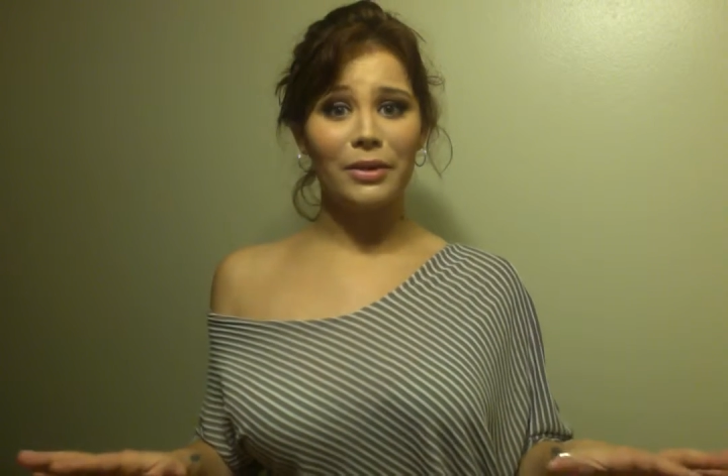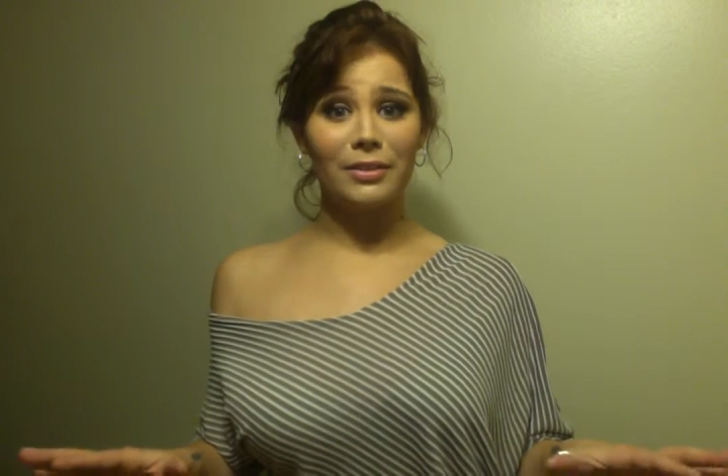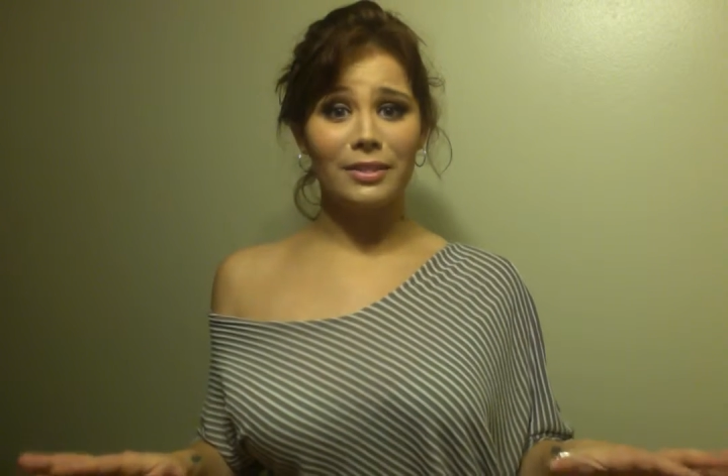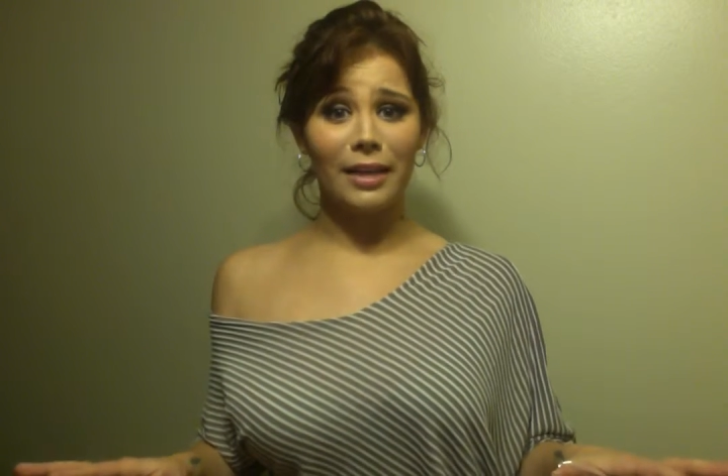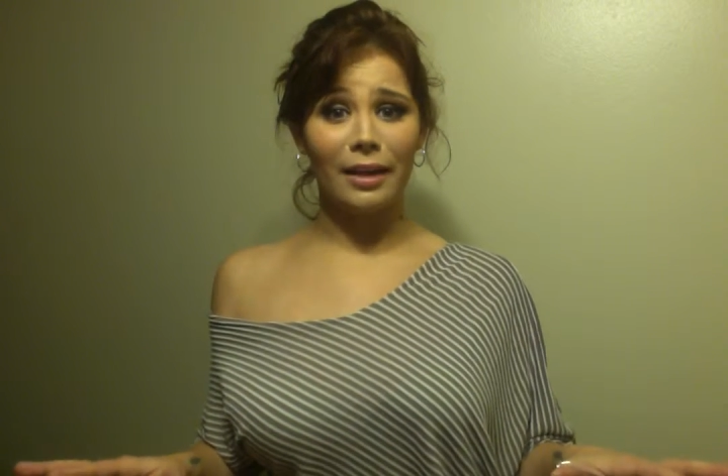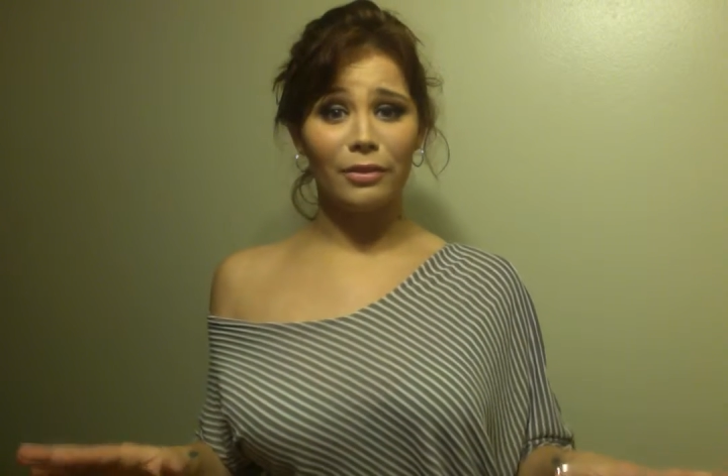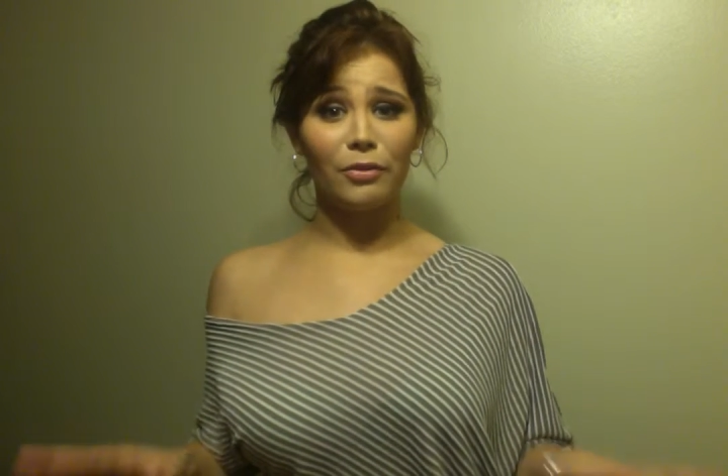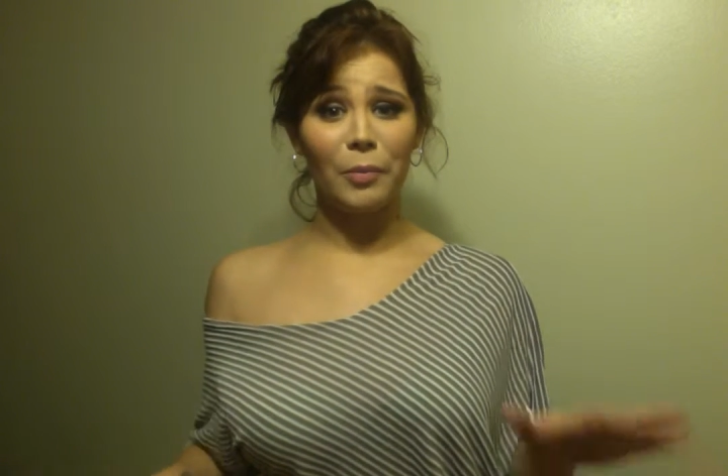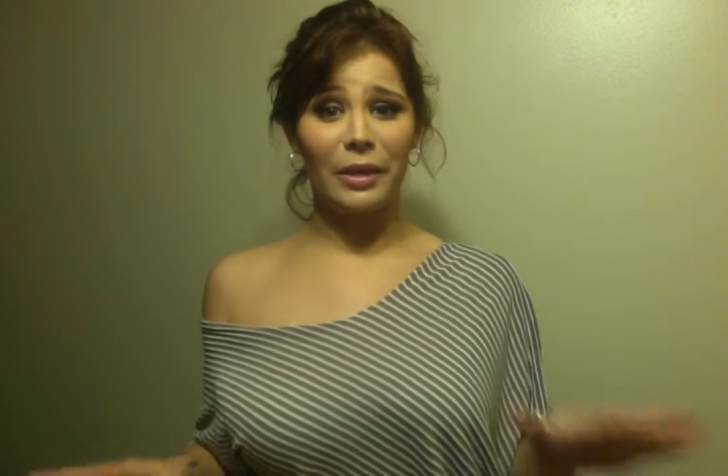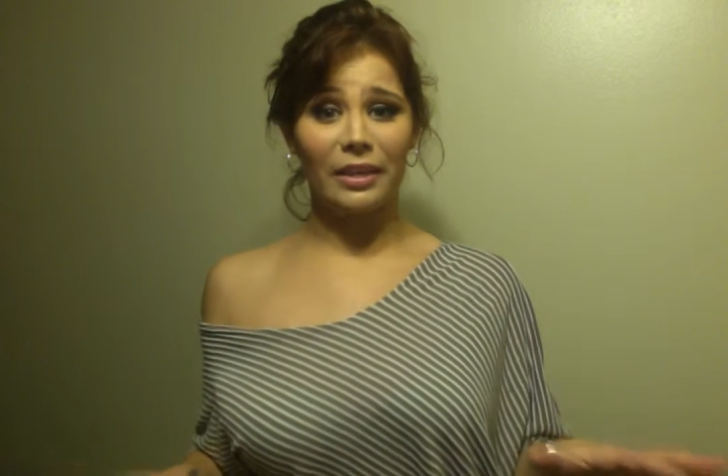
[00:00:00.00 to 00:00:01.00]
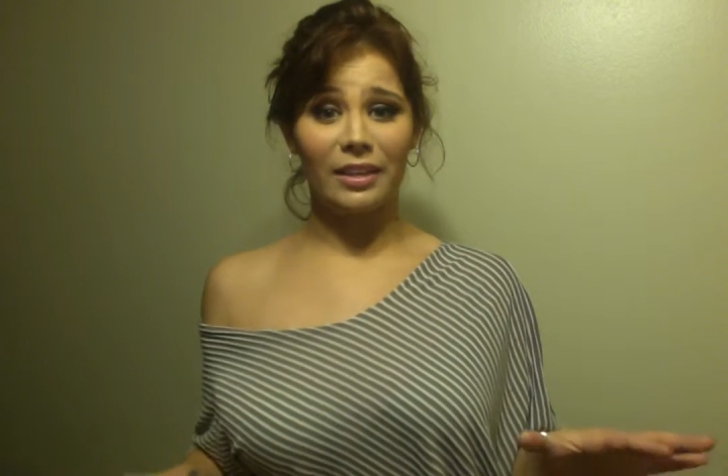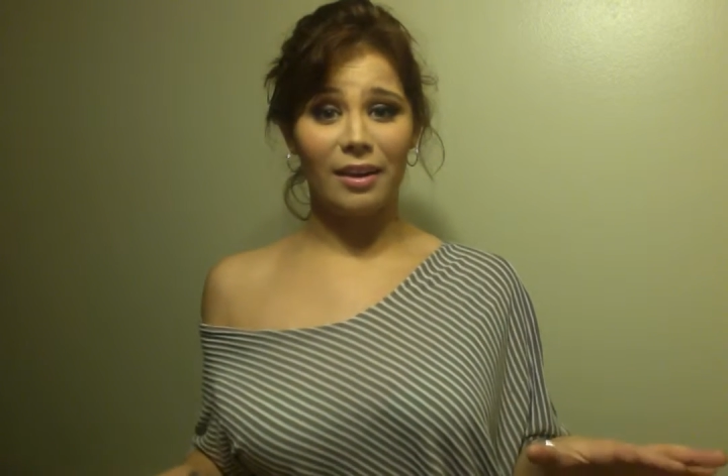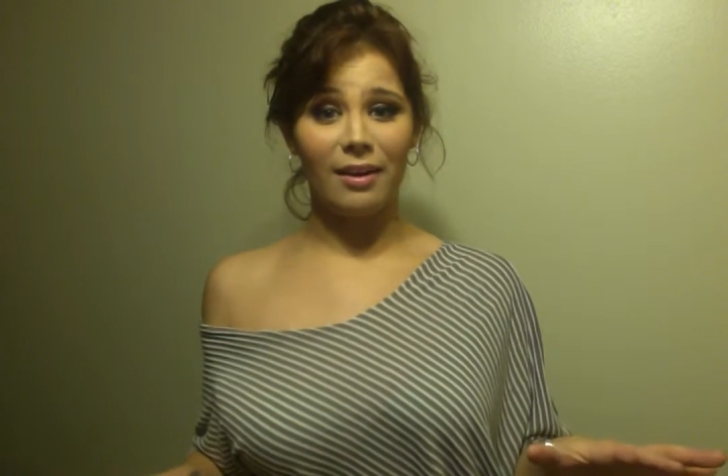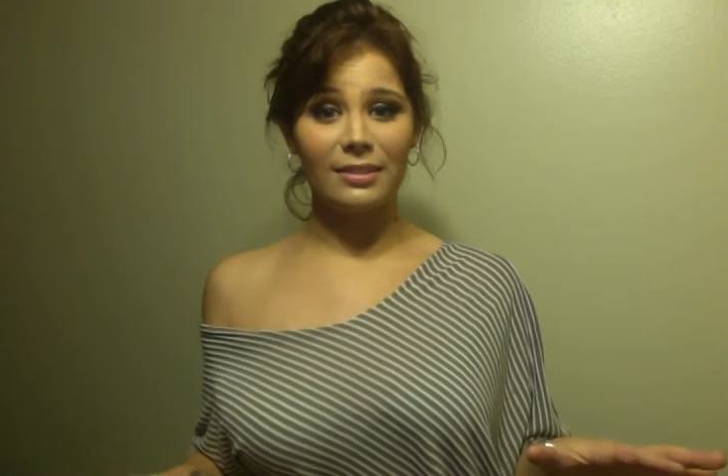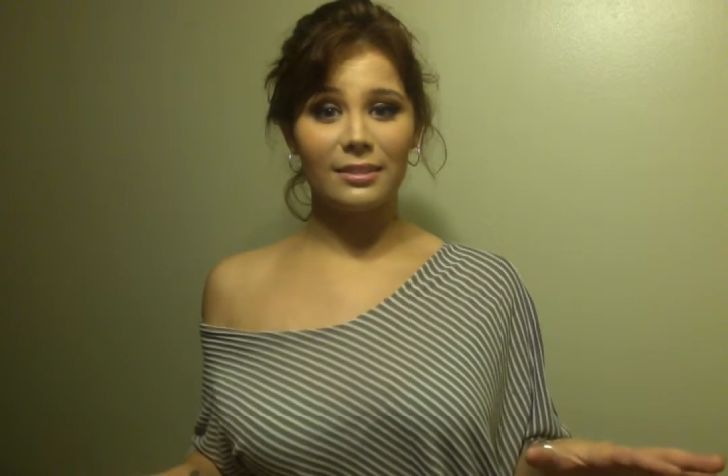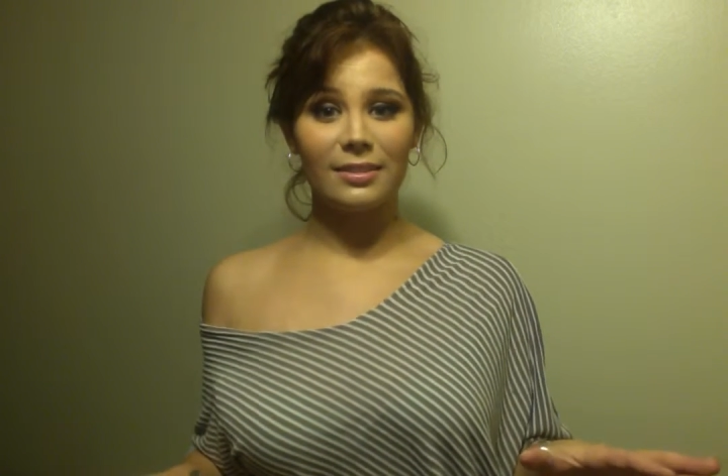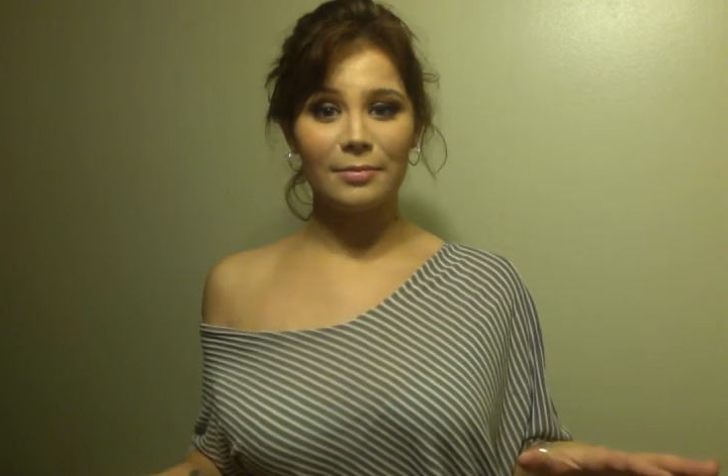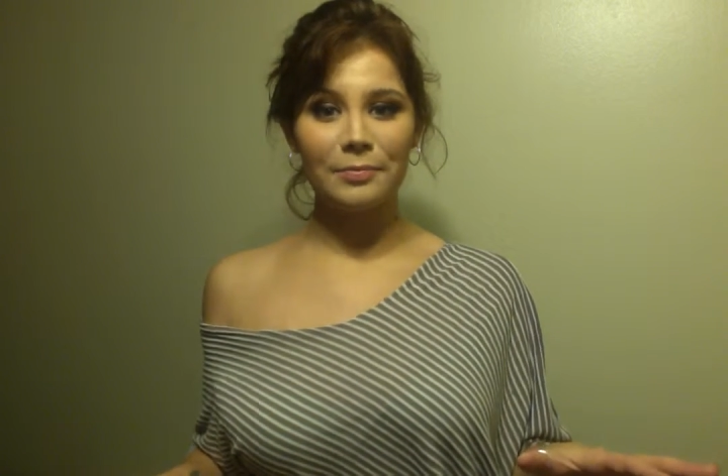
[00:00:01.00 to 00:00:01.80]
in Seattle for being in the arts.